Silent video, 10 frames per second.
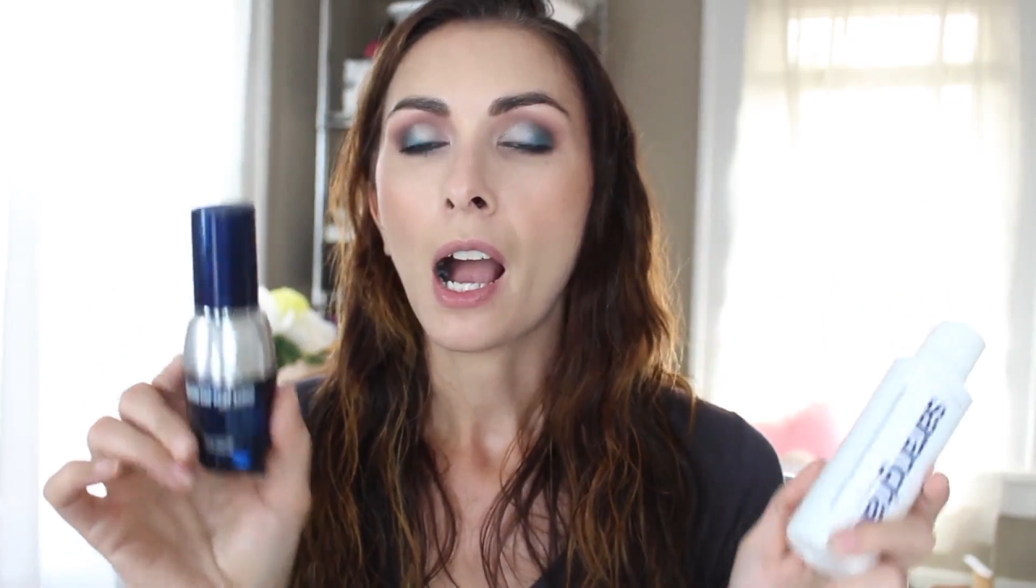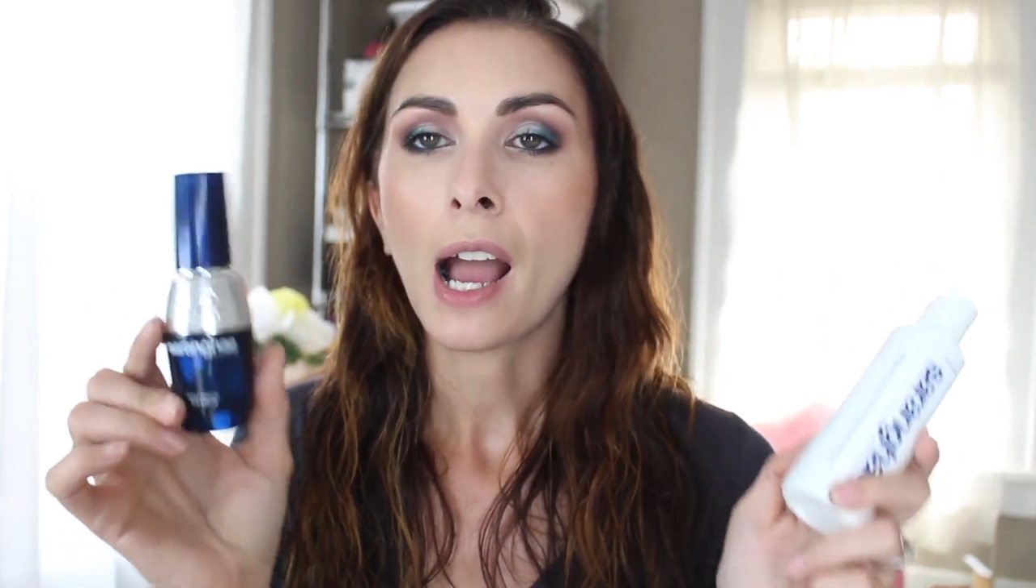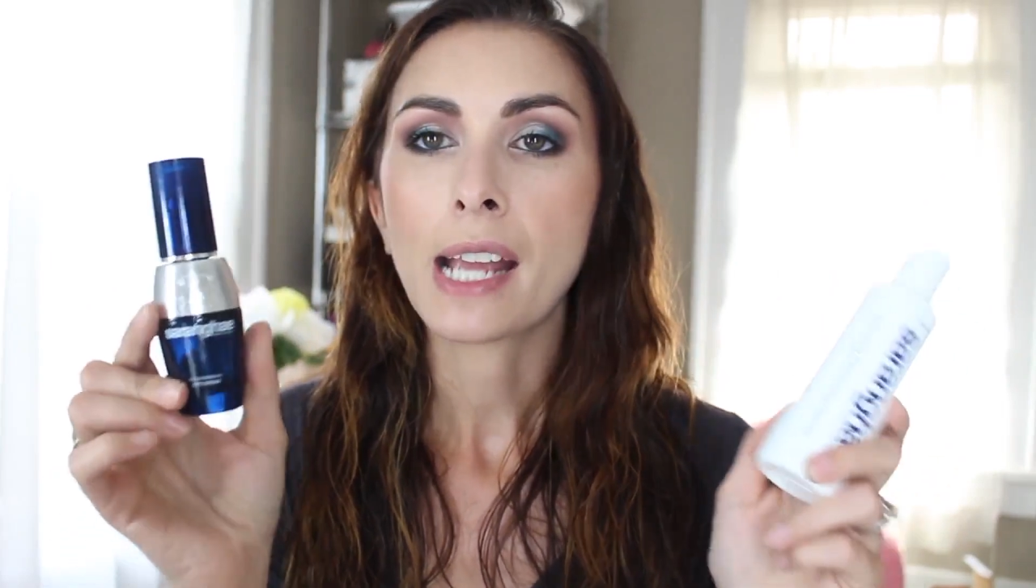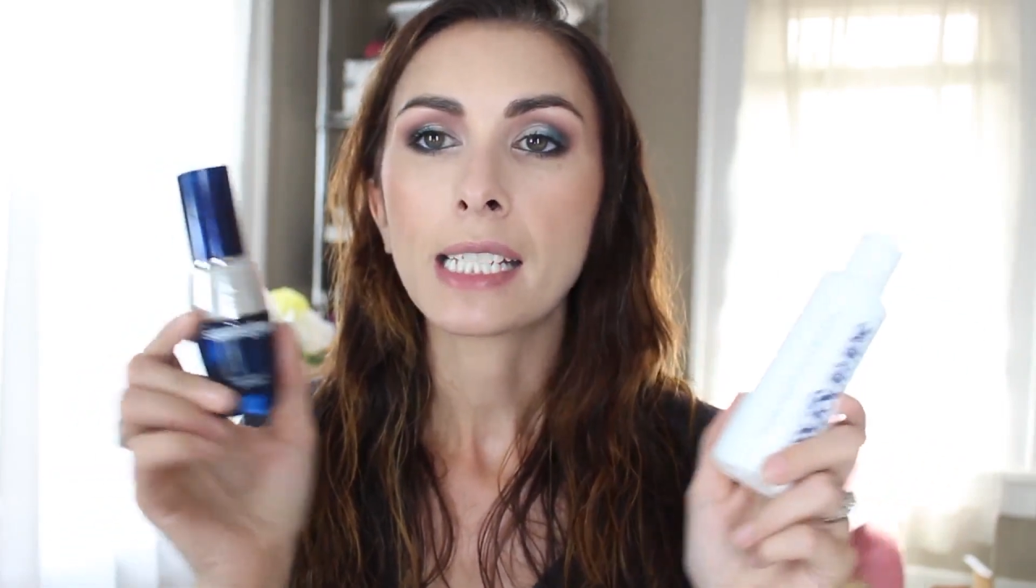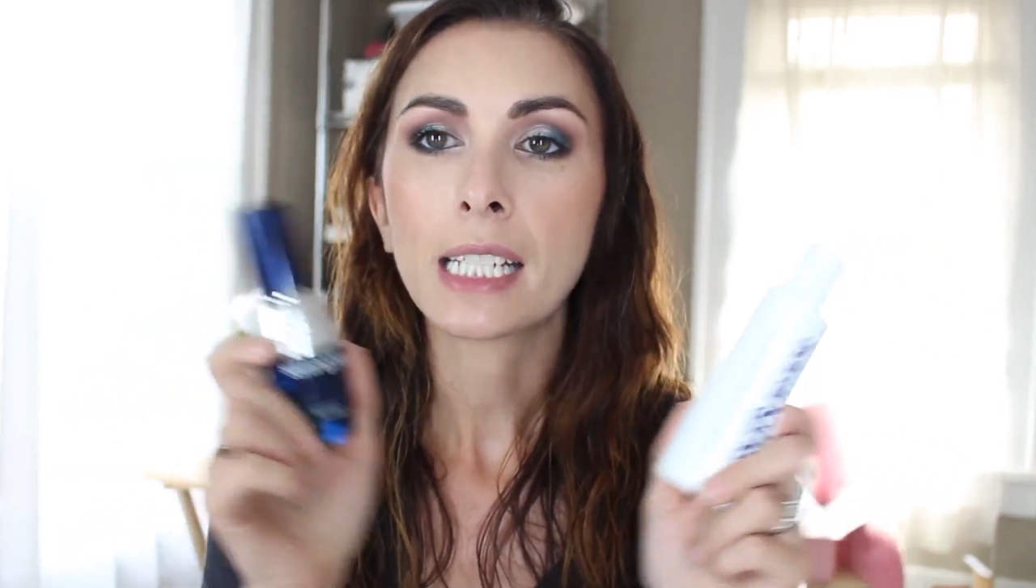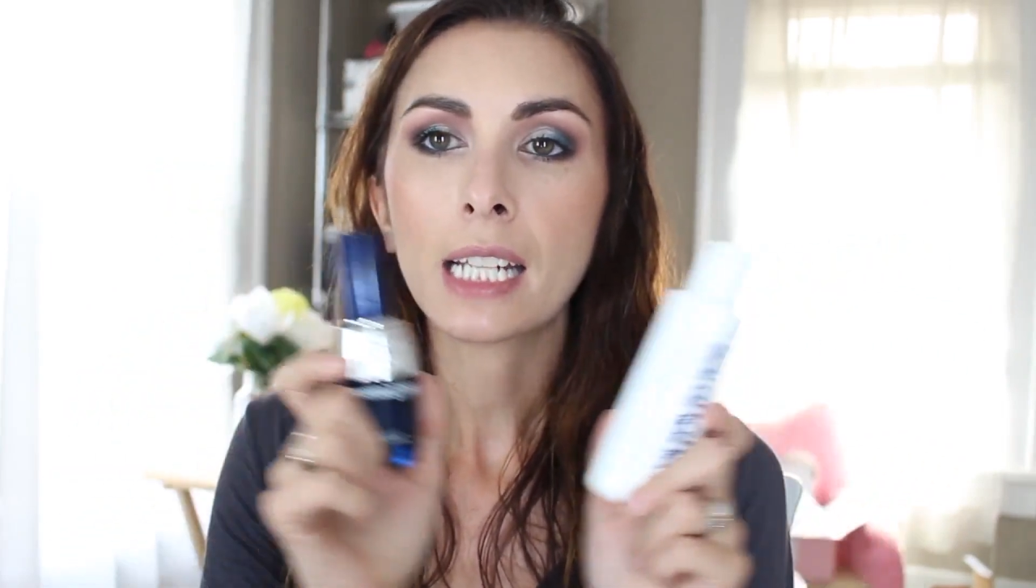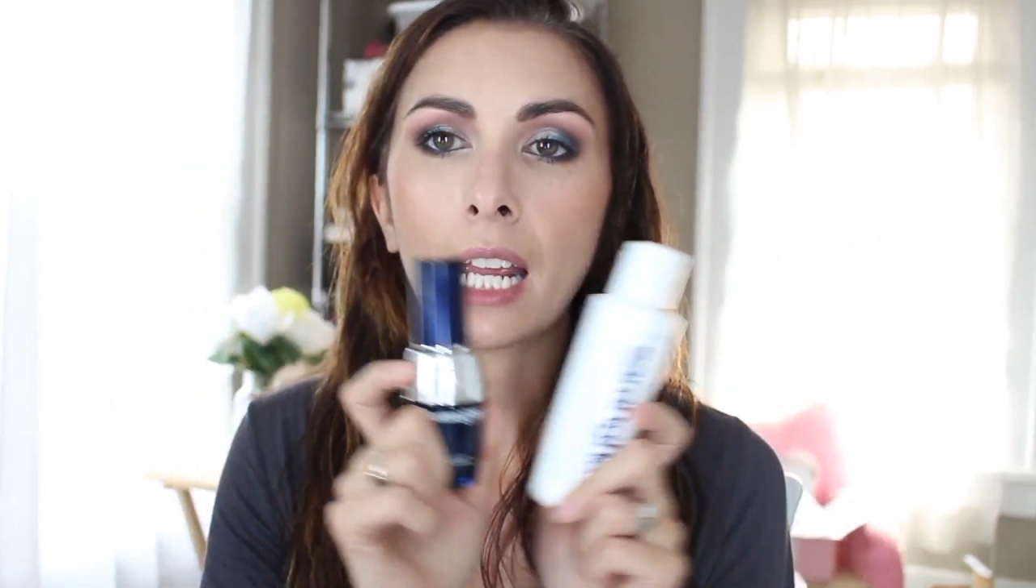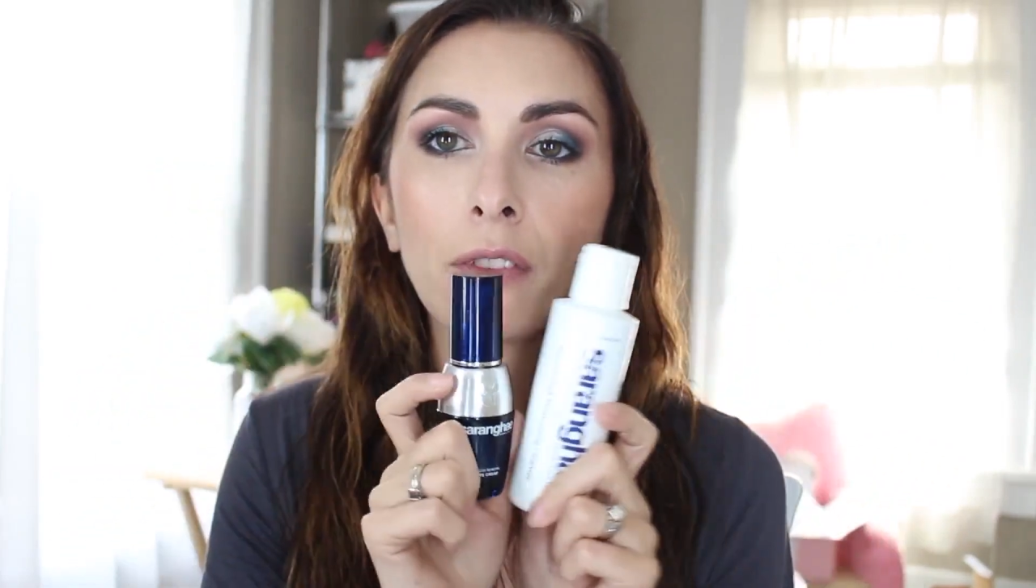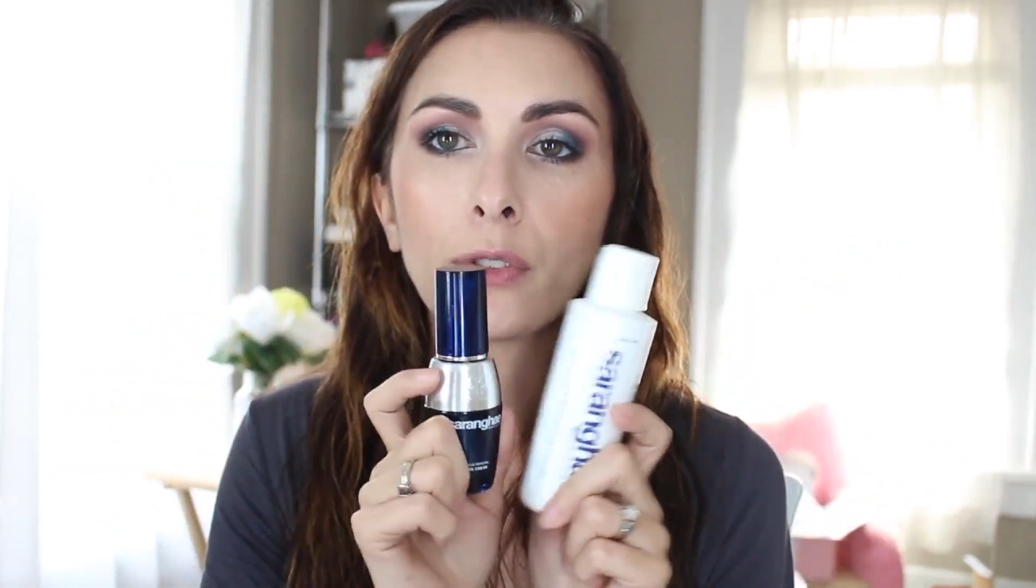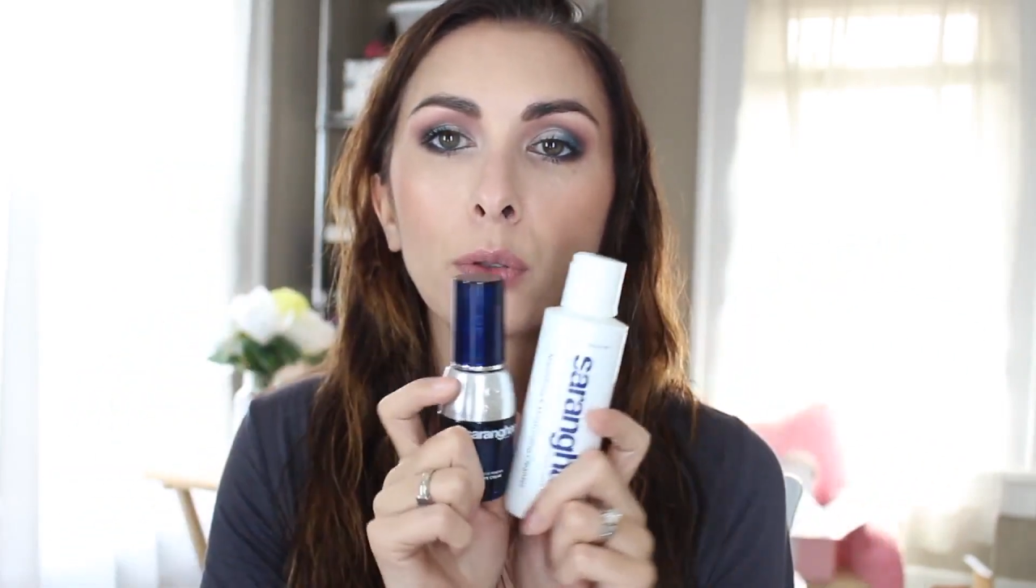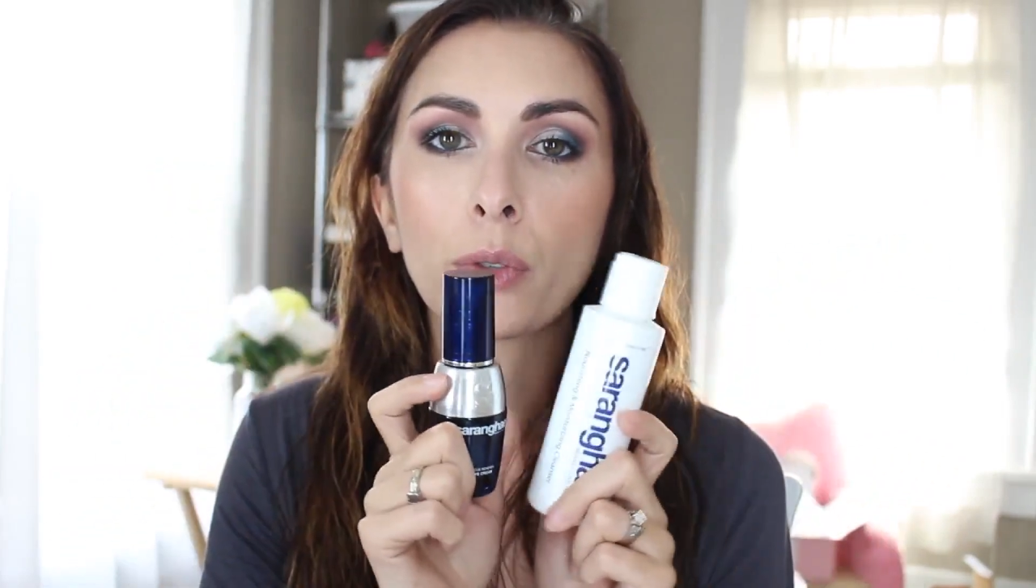I did a full